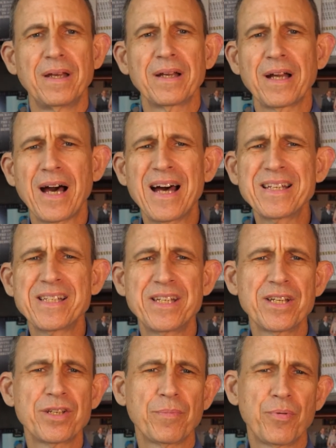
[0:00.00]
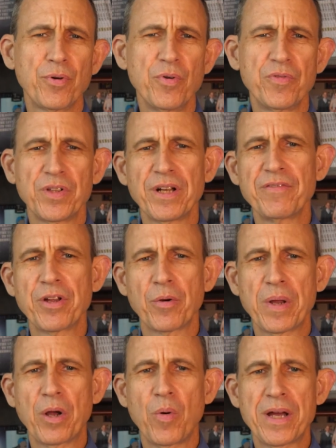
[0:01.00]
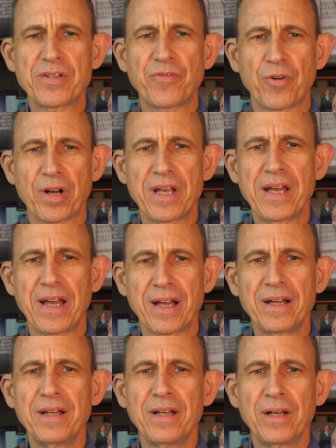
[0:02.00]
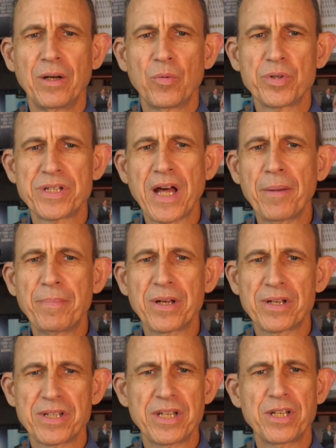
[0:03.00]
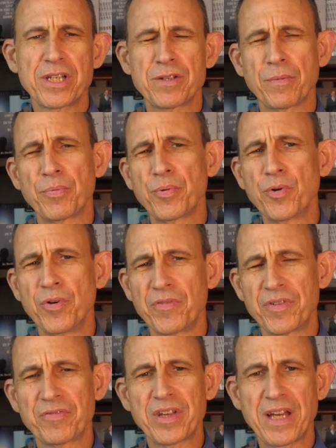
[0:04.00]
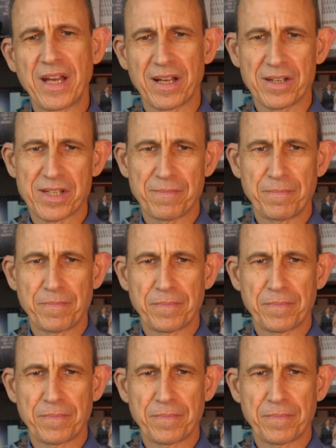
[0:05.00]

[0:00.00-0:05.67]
God's disapproval of their request for a king was not because he disapproved of kings.